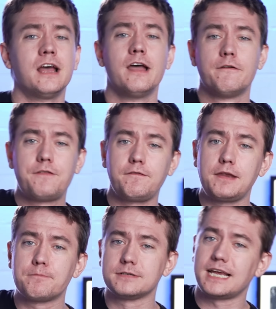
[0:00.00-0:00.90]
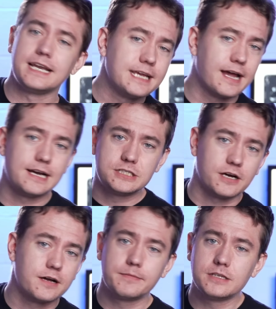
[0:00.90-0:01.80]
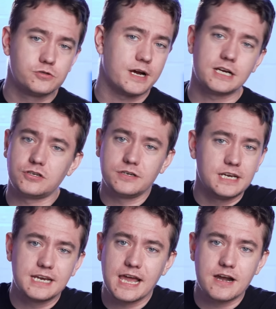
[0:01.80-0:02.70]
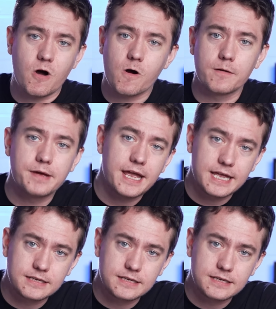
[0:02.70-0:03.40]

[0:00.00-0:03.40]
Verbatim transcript: 50%, you gotta chuck them in the trash. You need to get an RMA.